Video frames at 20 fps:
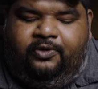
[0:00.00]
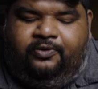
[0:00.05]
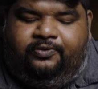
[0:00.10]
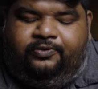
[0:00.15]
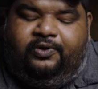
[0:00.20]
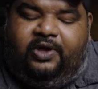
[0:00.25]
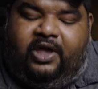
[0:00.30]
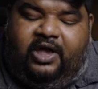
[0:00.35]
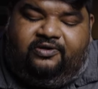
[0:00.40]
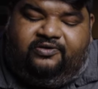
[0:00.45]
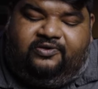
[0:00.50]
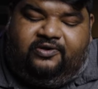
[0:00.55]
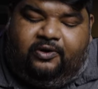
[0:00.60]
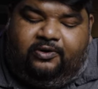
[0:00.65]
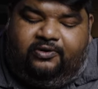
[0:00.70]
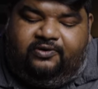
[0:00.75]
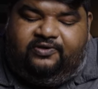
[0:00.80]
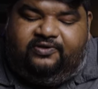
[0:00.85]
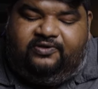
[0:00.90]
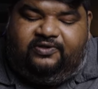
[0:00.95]
So as you
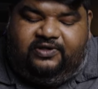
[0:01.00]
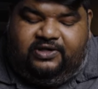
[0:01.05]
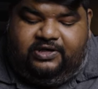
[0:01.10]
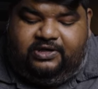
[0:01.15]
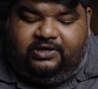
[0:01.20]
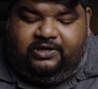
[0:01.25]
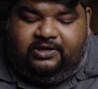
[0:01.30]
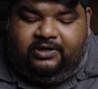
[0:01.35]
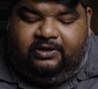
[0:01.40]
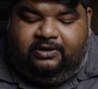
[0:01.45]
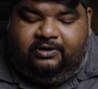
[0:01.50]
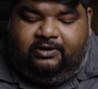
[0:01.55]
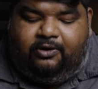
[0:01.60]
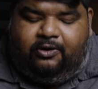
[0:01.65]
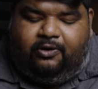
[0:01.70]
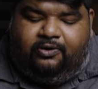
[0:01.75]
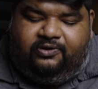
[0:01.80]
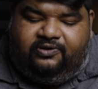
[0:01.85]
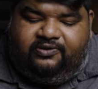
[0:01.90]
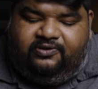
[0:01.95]
all see
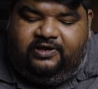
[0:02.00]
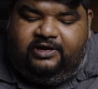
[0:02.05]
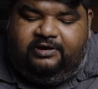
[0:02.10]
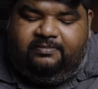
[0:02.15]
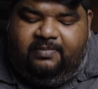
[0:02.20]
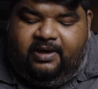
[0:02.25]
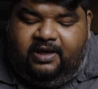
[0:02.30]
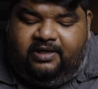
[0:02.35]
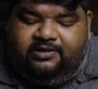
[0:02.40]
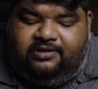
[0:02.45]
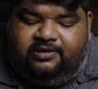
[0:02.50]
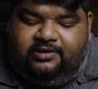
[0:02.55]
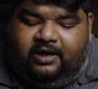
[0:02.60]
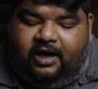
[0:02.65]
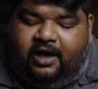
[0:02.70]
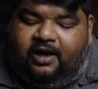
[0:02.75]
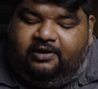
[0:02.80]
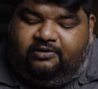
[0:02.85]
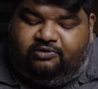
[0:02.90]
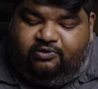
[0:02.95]
on Cinebench
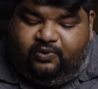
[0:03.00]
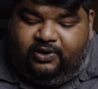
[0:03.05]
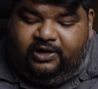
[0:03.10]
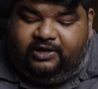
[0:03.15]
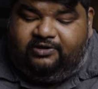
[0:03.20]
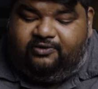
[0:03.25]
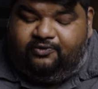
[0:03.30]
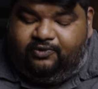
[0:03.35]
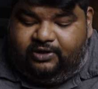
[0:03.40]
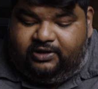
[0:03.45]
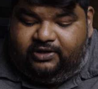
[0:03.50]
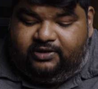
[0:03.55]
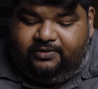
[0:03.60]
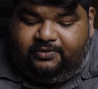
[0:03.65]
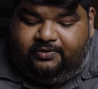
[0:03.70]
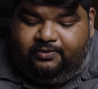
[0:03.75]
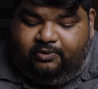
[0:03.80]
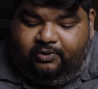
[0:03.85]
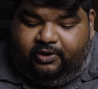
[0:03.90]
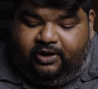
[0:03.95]
R23,
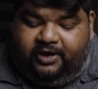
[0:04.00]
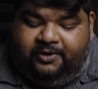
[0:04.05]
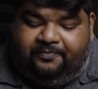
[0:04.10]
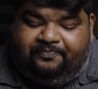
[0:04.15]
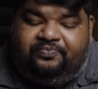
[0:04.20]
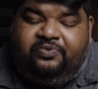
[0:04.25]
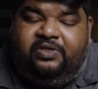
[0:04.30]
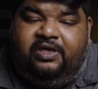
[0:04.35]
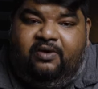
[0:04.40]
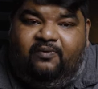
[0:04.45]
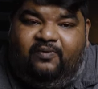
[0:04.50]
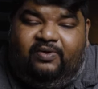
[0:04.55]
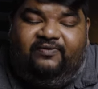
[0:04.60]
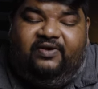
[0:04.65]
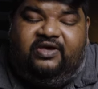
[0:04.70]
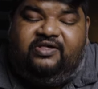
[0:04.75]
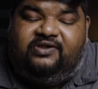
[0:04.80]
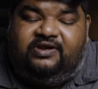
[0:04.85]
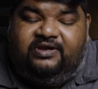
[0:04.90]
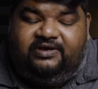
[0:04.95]
okay, we've
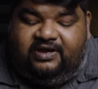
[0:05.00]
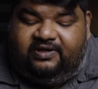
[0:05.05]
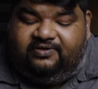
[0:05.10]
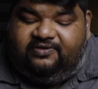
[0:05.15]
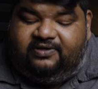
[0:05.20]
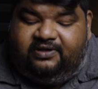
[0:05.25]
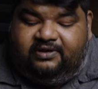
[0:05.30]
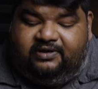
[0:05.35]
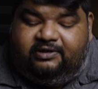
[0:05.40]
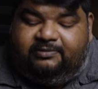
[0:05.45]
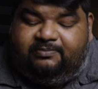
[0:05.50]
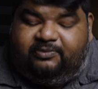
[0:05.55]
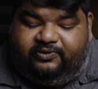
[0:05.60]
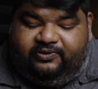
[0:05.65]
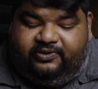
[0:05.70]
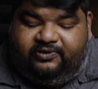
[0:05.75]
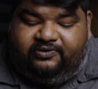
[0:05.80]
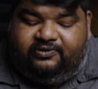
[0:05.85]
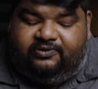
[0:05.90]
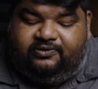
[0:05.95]
actually tested the
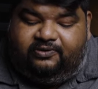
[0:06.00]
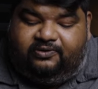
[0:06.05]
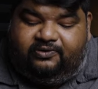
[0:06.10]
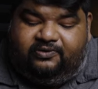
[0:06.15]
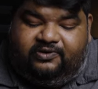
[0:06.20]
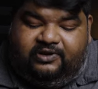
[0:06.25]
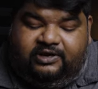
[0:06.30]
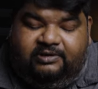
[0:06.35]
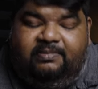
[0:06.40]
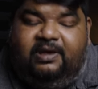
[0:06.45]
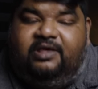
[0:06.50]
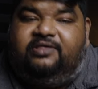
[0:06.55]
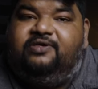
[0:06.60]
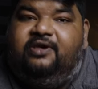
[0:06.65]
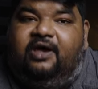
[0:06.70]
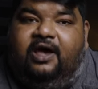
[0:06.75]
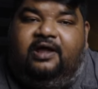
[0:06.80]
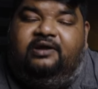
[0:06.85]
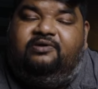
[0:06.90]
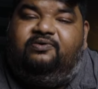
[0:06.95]
processors on
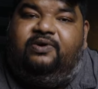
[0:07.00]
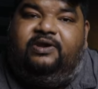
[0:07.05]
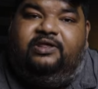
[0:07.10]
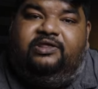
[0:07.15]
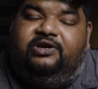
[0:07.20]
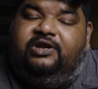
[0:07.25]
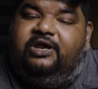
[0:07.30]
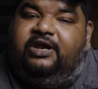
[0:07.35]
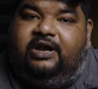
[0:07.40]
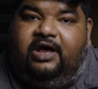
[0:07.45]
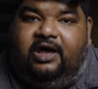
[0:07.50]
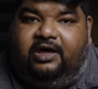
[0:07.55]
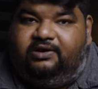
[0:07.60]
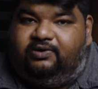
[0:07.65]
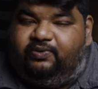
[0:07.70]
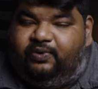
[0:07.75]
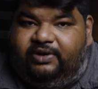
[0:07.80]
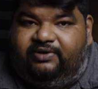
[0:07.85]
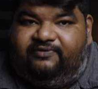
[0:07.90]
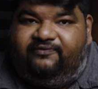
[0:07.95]
Cinebench R23 and
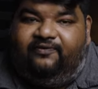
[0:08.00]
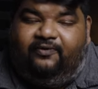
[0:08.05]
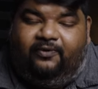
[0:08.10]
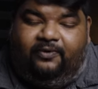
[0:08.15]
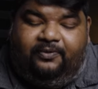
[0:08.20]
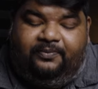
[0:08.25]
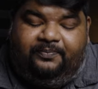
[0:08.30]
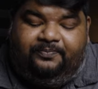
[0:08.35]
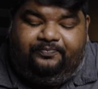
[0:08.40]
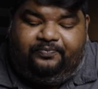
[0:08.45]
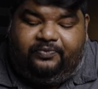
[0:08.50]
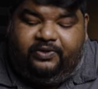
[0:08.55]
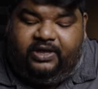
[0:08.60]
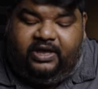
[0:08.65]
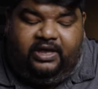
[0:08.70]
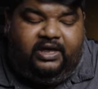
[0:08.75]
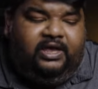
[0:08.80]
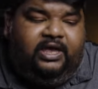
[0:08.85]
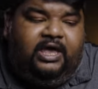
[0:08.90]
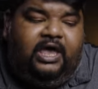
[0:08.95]
R24.
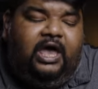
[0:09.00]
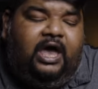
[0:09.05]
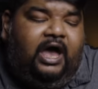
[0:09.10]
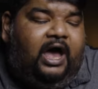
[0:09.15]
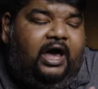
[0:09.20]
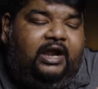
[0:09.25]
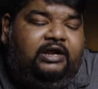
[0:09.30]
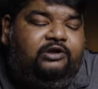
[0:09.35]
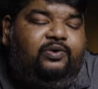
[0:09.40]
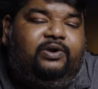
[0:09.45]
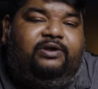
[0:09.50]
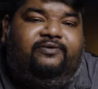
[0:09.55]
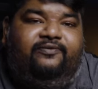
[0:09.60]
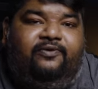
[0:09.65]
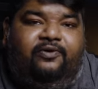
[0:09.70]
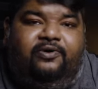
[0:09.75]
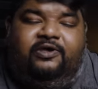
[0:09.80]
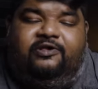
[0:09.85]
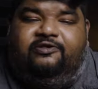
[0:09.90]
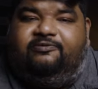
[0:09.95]
Okay,
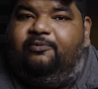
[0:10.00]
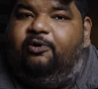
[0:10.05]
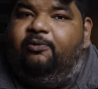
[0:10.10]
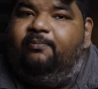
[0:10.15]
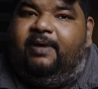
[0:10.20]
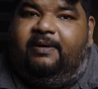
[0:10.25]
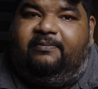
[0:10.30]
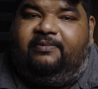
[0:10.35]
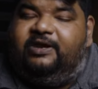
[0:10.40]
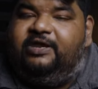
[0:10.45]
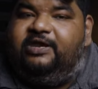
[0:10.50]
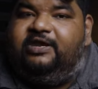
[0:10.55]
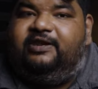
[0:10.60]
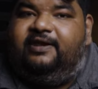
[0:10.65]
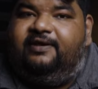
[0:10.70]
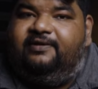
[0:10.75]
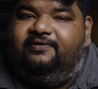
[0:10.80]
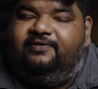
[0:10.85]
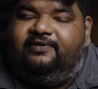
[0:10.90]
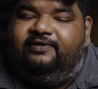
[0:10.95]
R24 is more memory
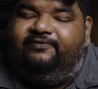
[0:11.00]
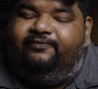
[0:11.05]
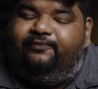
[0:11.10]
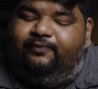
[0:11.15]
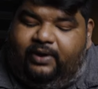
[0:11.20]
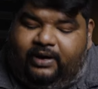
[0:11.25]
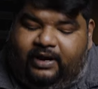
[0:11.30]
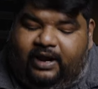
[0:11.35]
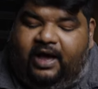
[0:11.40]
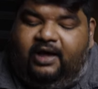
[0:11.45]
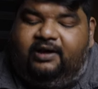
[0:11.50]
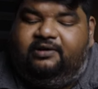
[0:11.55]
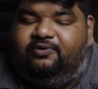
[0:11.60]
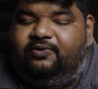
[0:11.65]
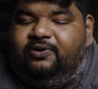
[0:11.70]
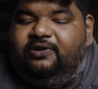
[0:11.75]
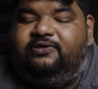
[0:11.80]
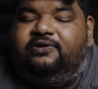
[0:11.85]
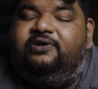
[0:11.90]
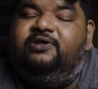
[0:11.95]
intensive, while
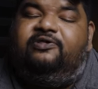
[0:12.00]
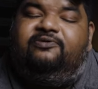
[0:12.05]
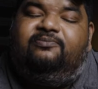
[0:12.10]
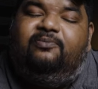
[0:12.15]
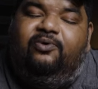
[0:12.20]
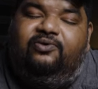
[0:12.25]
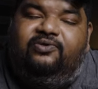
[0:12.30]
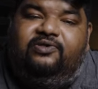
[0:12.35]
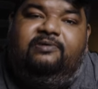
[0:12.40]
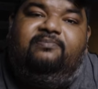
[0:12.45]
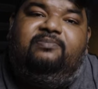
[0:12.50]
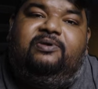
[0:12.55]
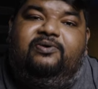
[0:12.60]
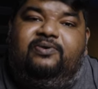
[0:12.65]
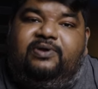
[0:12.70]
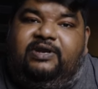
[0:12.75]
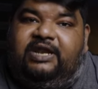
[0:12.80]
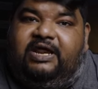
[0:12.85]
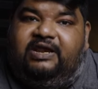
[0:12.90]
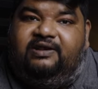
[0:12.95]
R23 is more
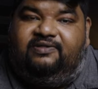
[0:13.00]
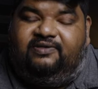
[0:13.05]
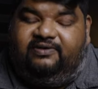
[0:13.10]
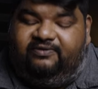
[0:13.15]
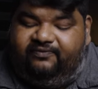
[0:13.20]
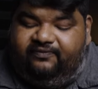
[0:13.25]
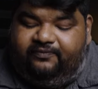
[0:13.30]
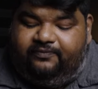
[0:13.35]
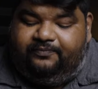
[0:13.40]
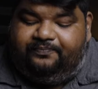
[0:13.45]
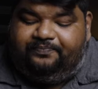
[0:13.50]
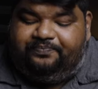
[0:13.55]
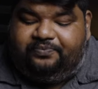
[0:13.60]
CPU intensive.